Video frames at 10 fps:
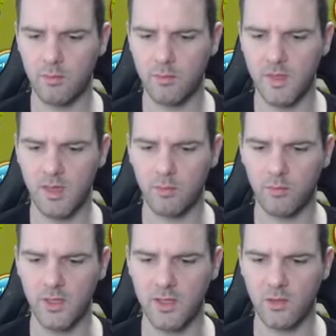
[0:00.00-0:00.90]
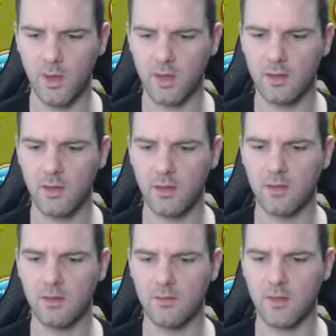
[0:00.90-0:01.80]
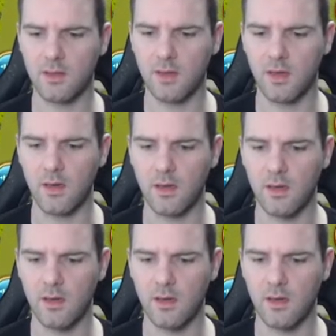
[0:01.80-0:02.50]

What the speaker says: Be a pretty quick defeat there.